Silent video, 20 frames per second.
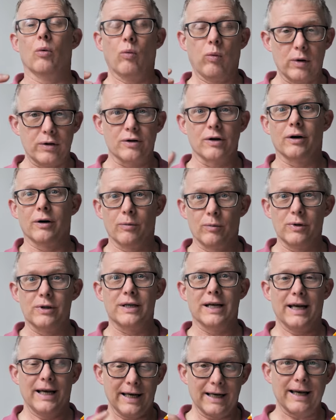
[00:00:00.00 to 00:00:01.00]
which I would
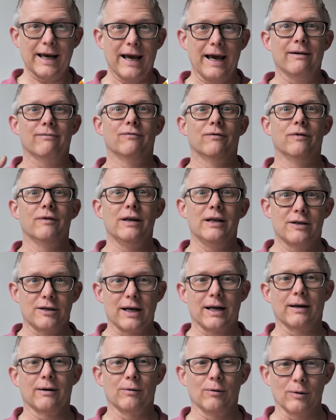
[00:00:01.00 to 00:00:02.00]
take every
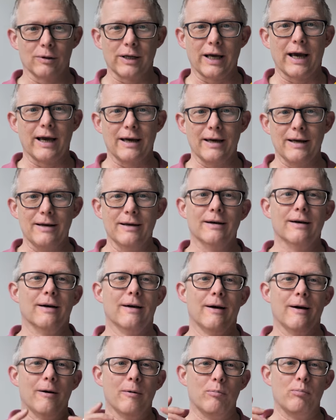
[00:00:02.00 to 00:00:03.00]
single day.
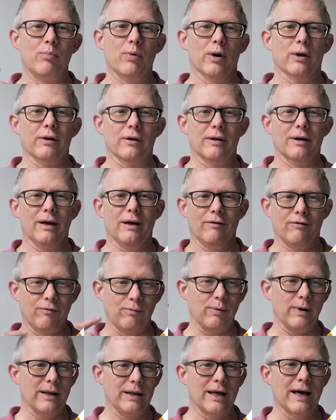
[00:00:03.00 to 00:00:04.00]
But
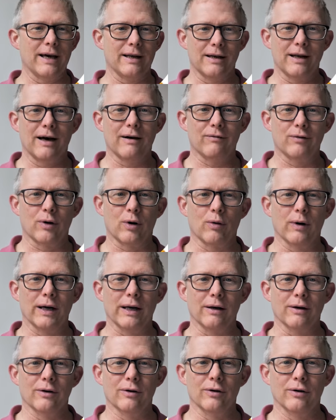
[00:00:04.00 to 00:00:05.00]
if we then have a
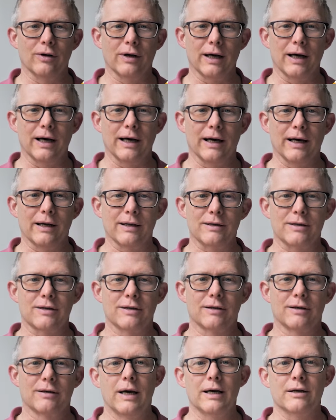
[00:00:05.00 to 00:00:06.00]
quick look
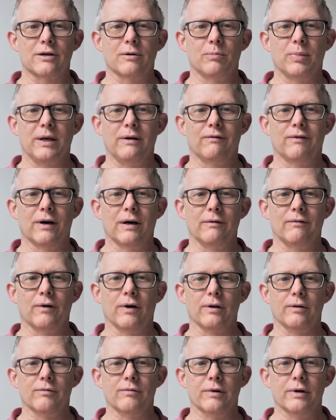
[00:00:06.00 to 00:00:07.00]
at S&P
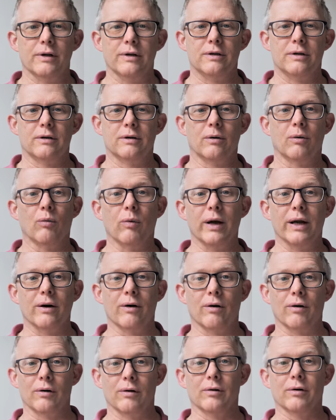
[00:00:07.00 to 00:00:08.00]
500, we
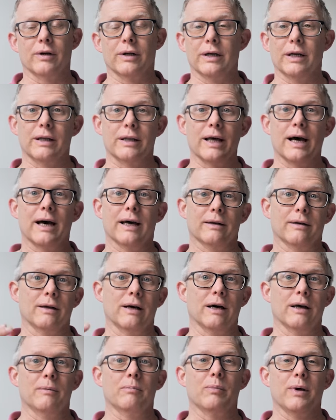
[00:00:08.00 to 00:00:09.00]
are looking at that
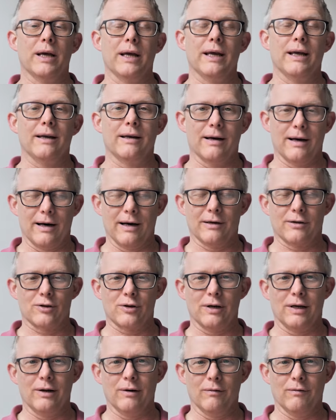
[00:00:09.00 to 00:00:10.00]
at being
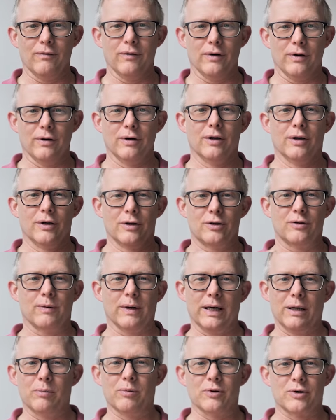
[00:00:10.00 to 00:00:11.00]
actually over
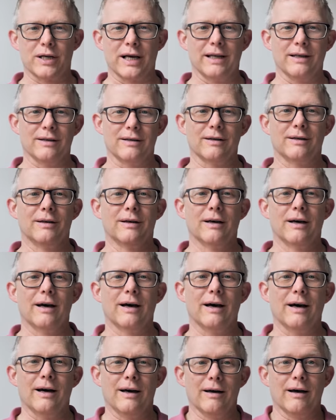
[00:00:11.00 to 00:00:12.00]
20%
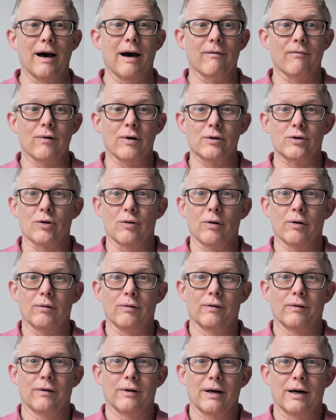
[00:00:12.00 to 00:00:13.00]
average
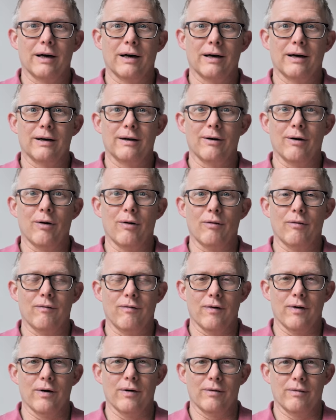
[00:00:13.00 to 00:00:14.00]
growth
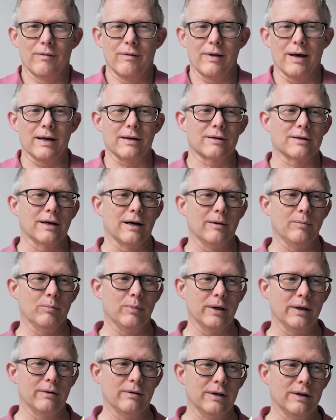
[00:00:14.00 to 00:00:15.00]
over that time
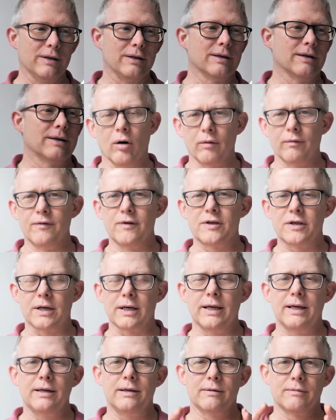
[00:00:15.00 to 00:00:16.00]
period.
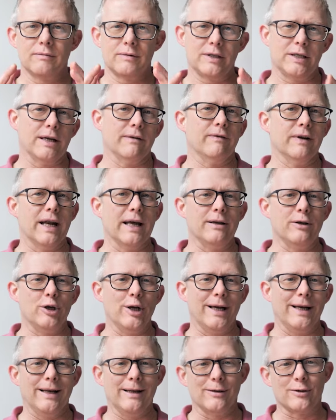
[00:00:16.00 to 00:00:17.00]
Obviously, dividend
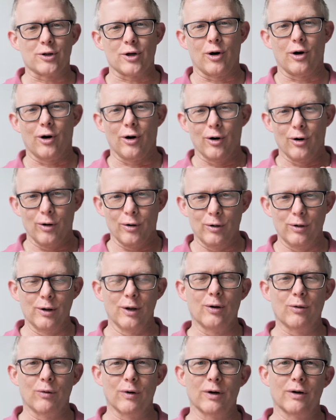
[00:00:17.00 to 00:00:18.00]
yields are
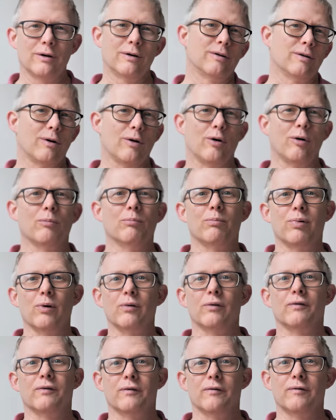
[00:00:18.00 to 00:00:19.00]
lower on
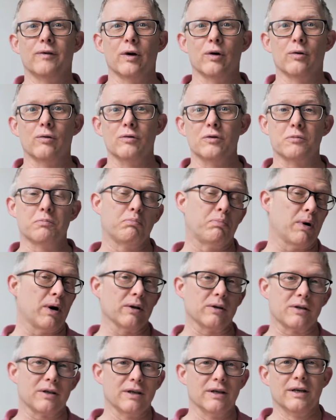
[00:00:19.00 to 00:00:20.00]
both of those,
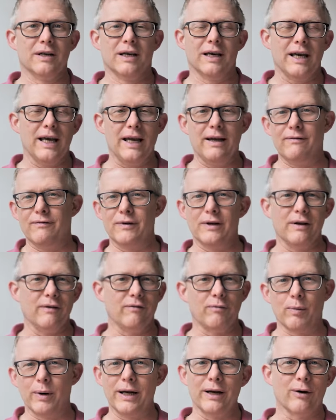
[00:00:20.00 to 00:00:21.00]
but even
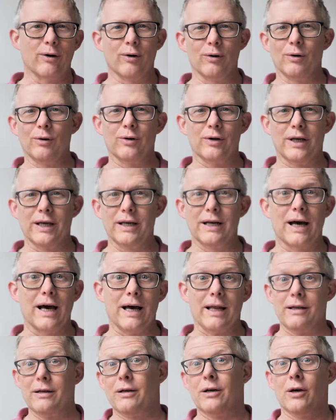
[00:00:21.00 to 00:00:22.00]
if we are looking
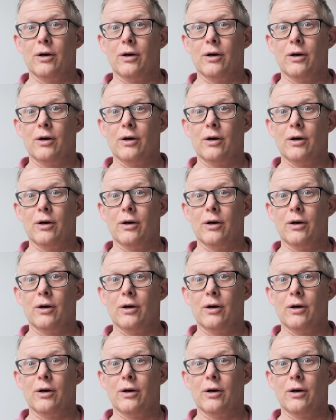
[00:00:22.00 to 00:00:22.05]
at